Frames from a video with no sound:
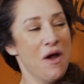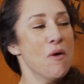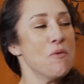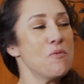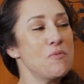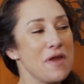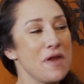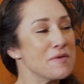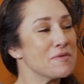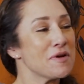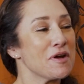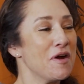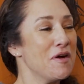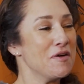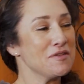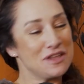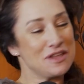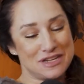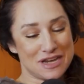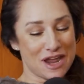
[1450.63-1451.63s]
We were
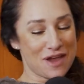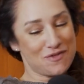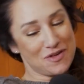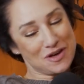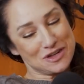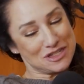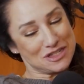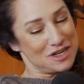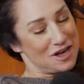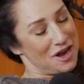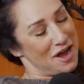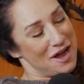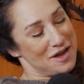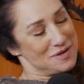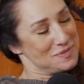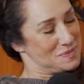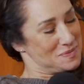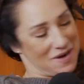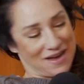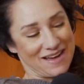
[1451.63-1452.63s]
only divergent
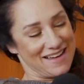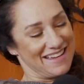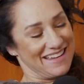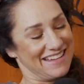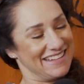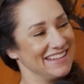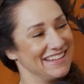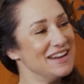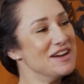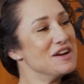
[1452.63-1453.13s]
on one.